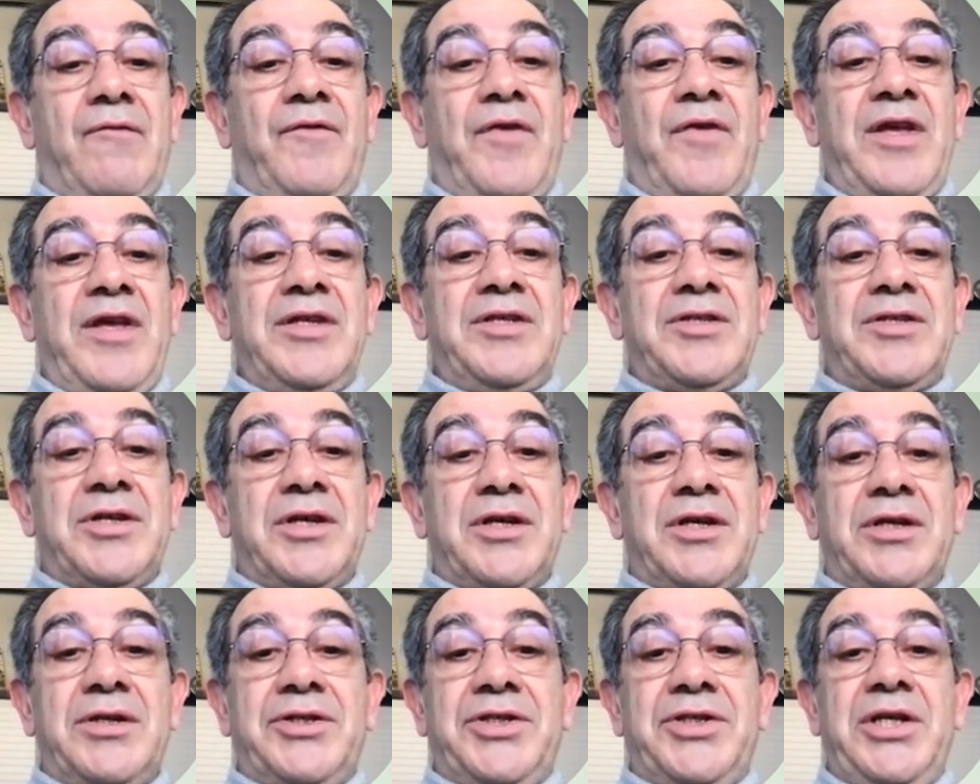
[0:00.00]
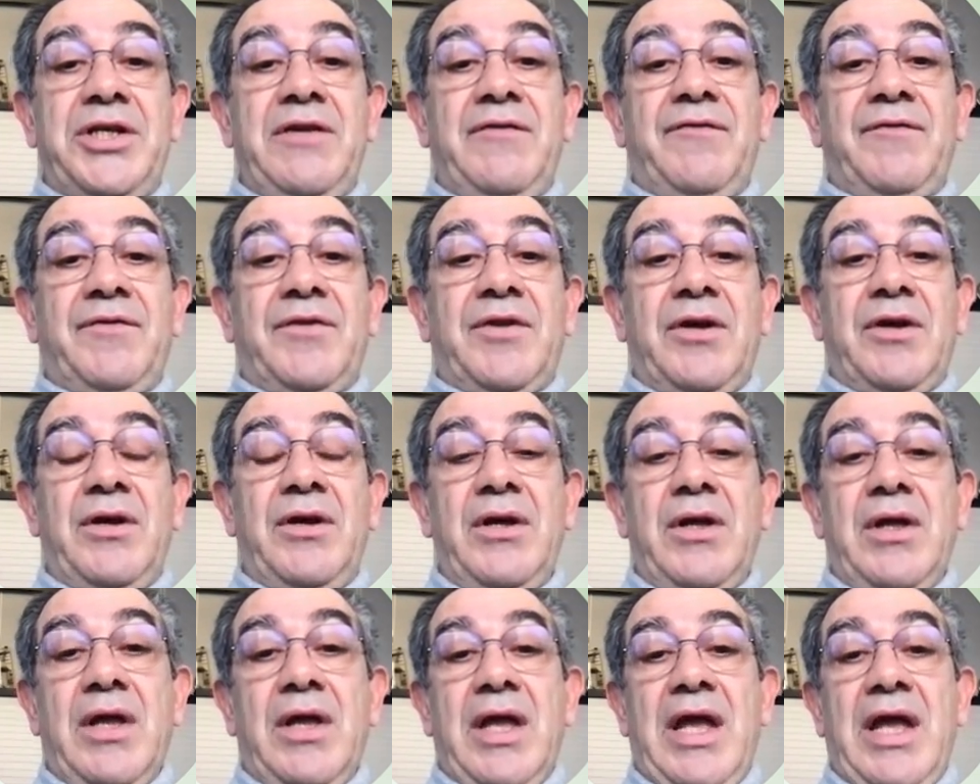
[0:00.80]
phase shift,
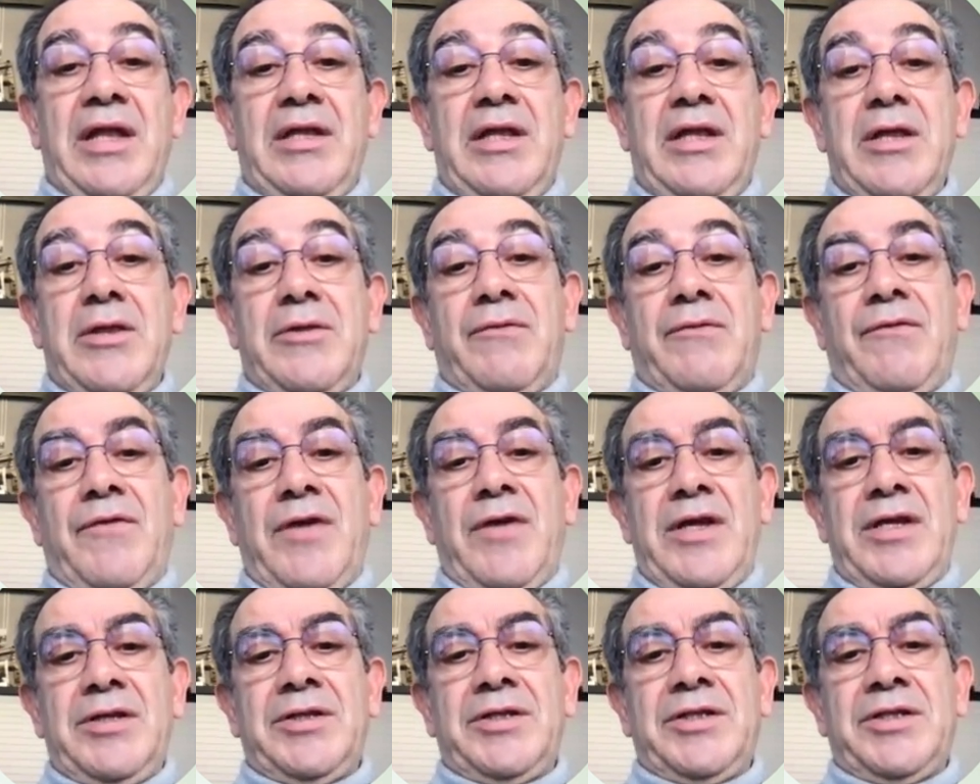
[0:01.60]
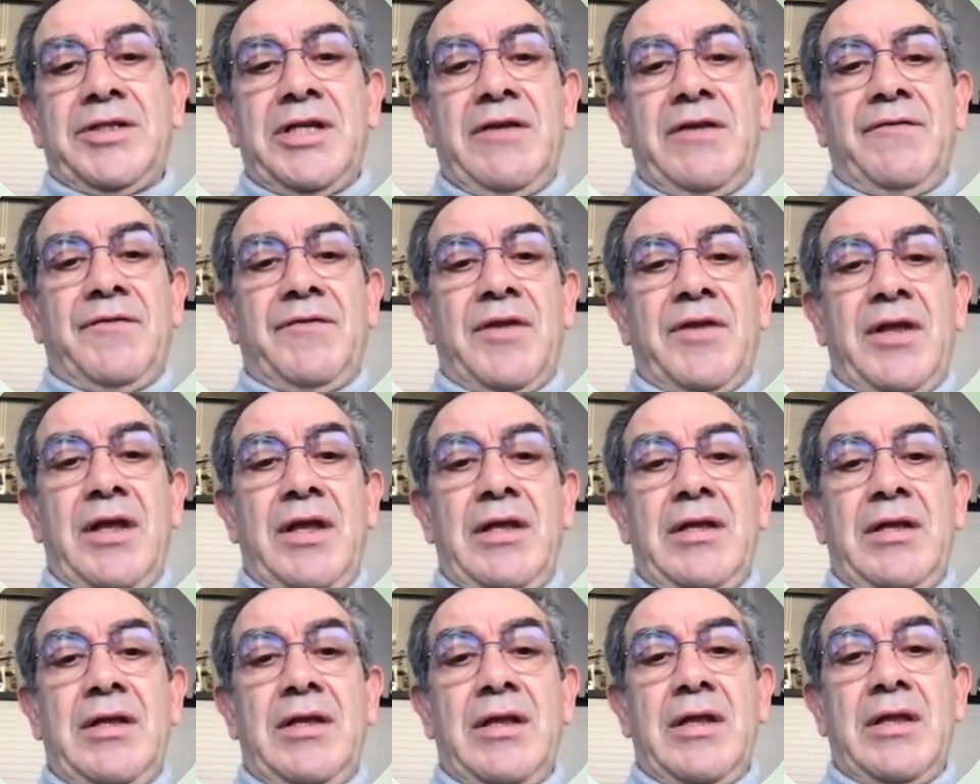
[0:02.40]
and this phase shift
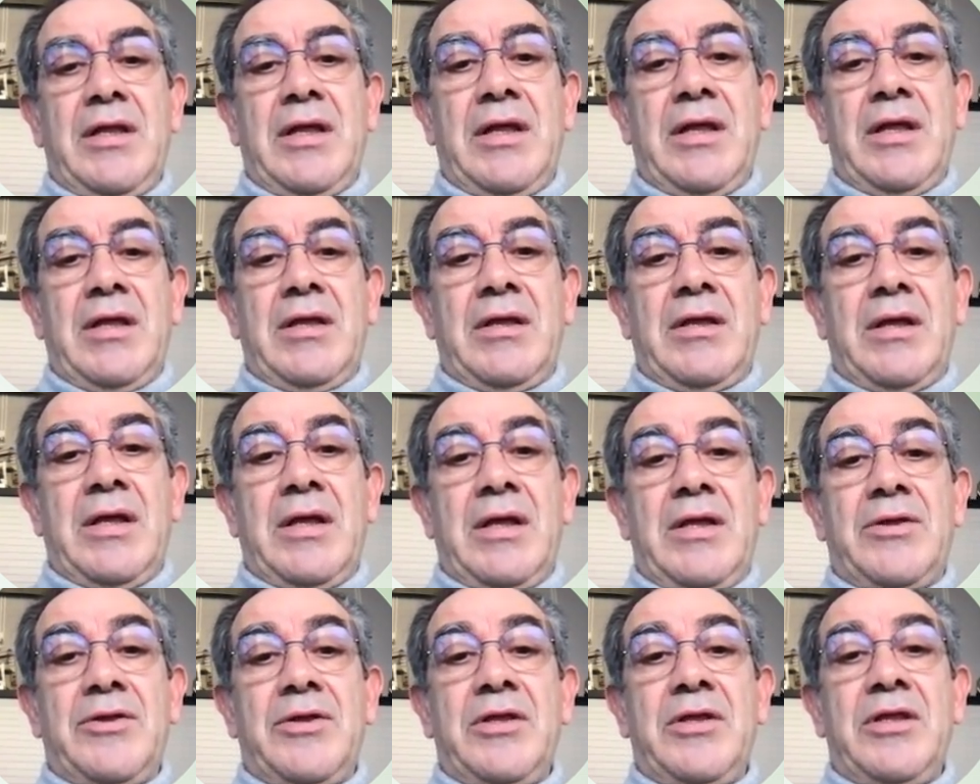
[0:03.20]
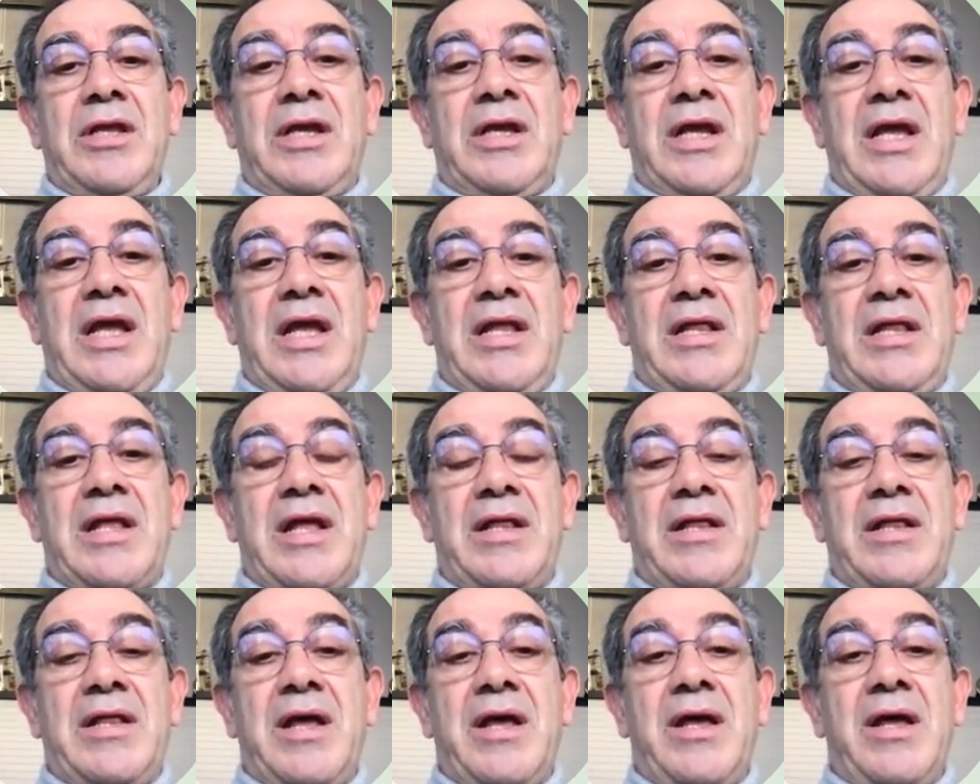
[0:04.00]
is
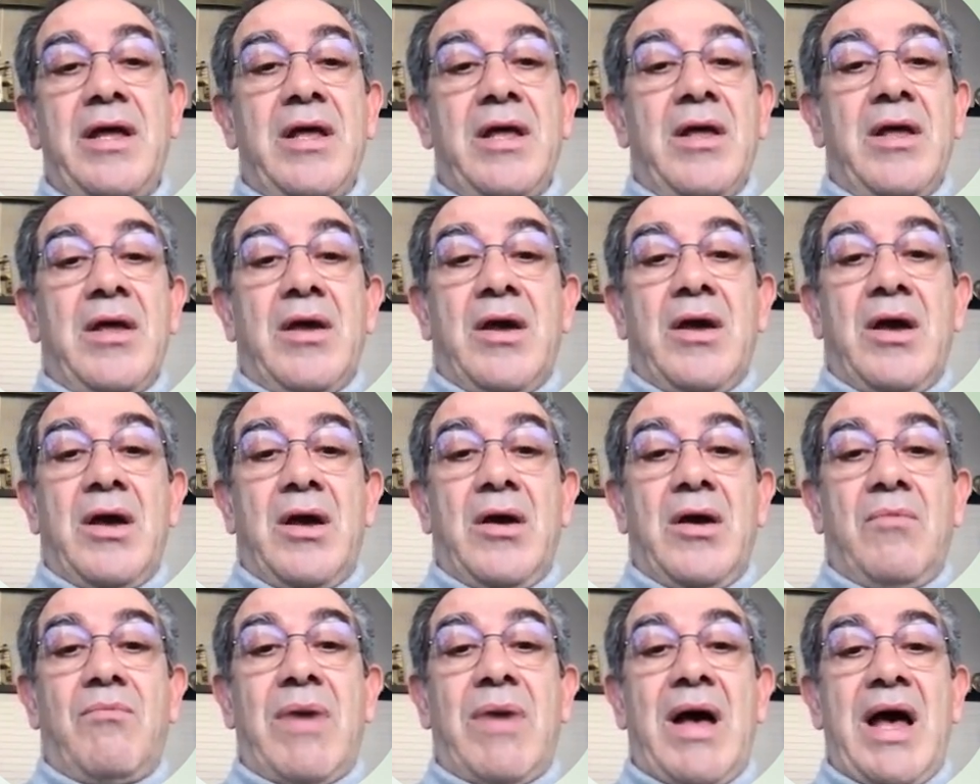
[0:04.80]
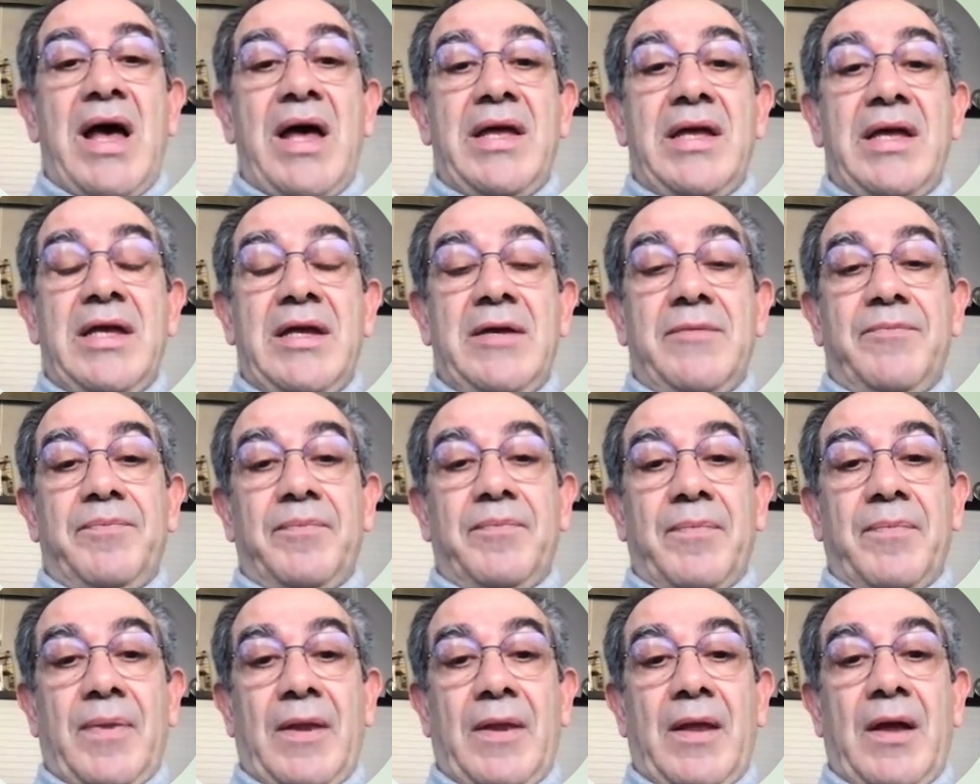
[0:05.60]
indicated by
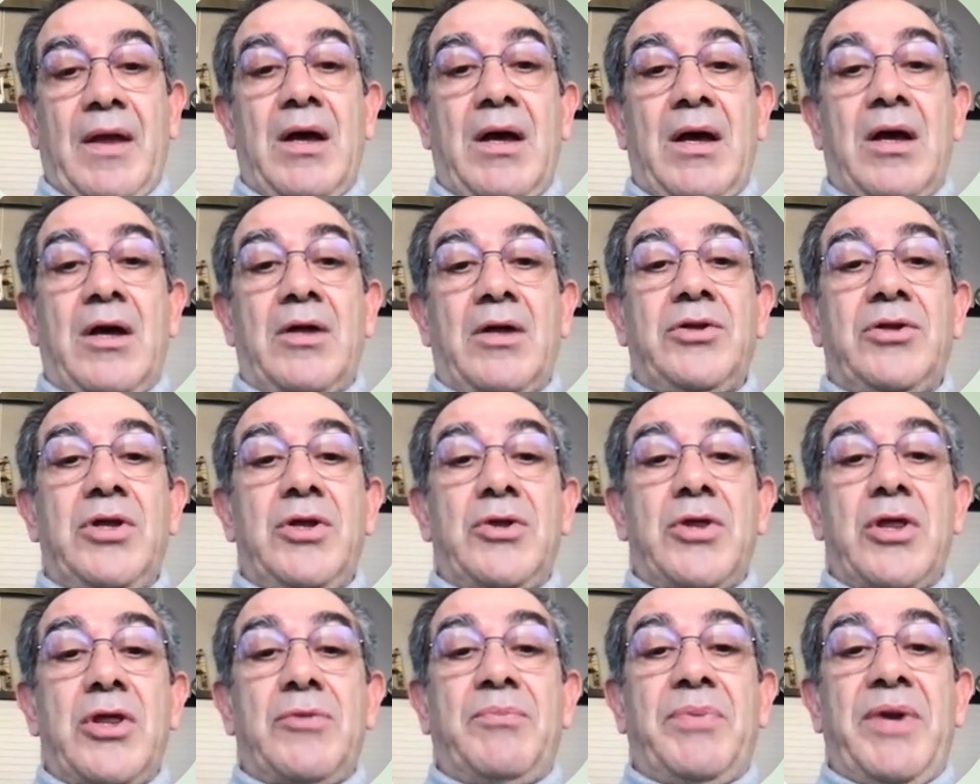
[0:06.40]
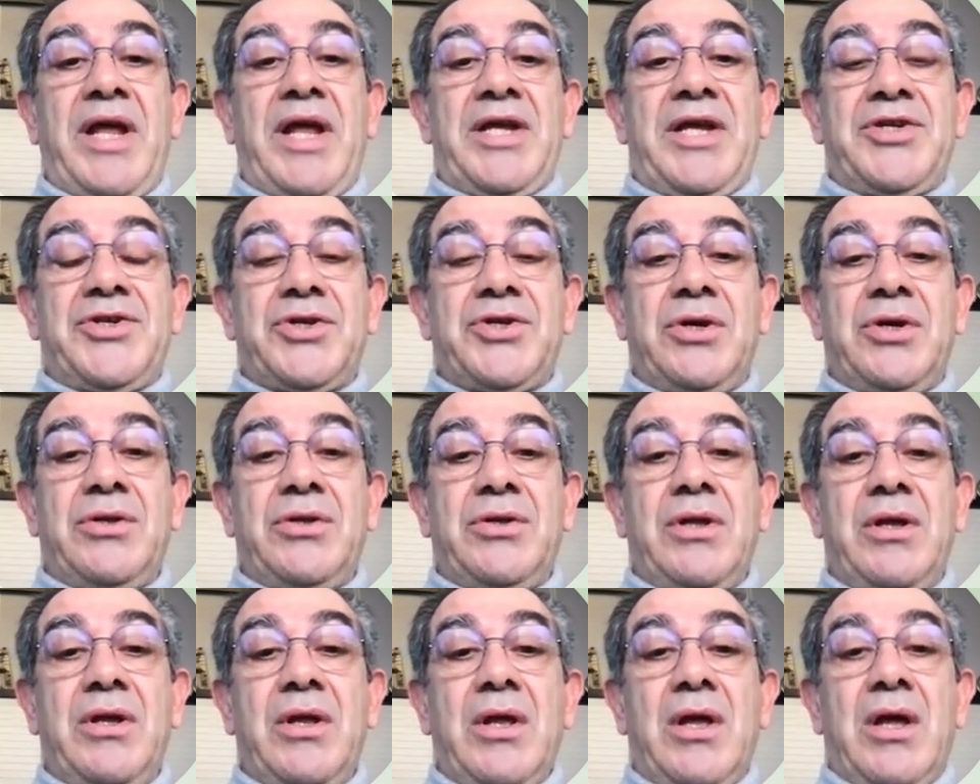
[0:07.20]
this
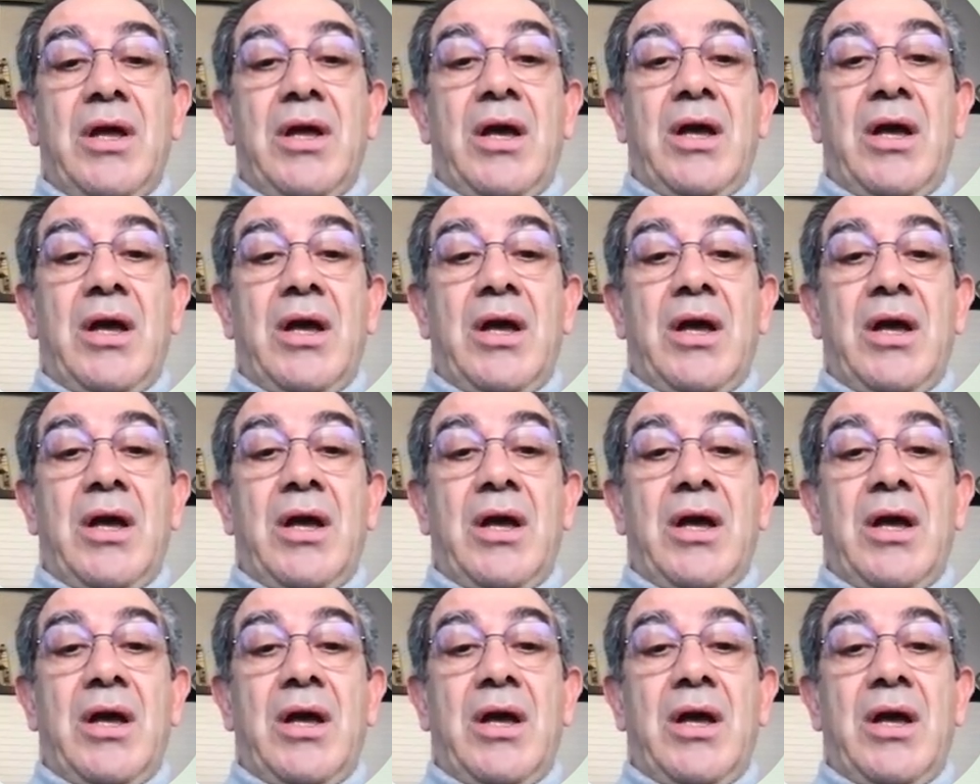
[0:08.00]
expression